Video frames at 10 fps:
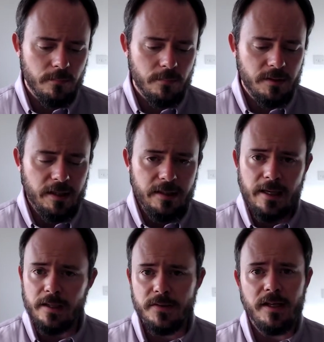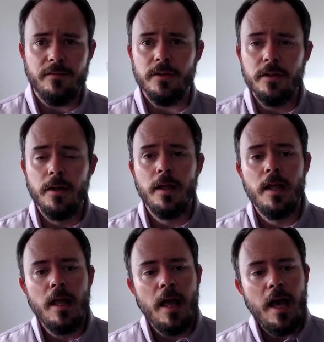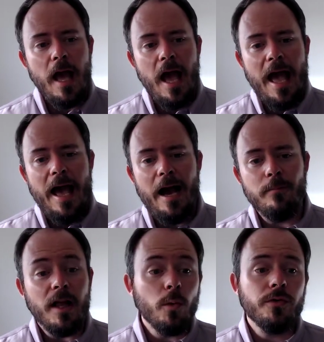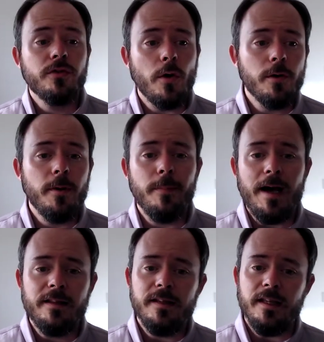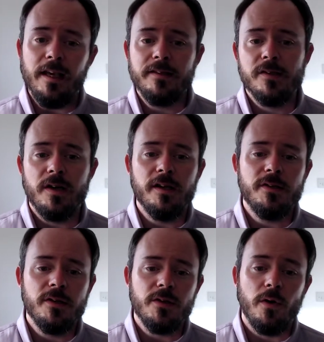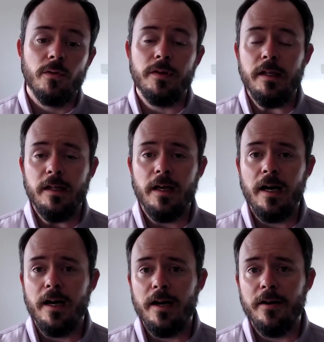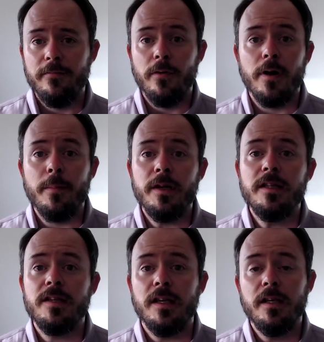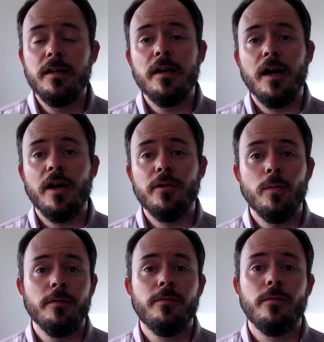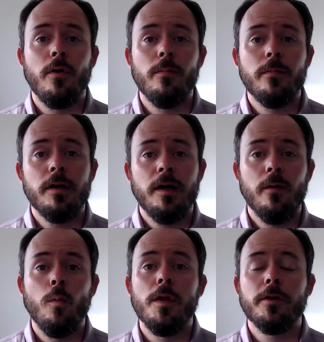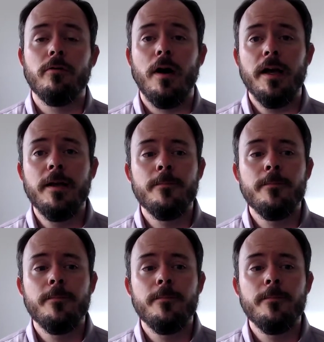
details given. I'll also talk a bit about the exercises on the vulnerability, the one from WannaCry.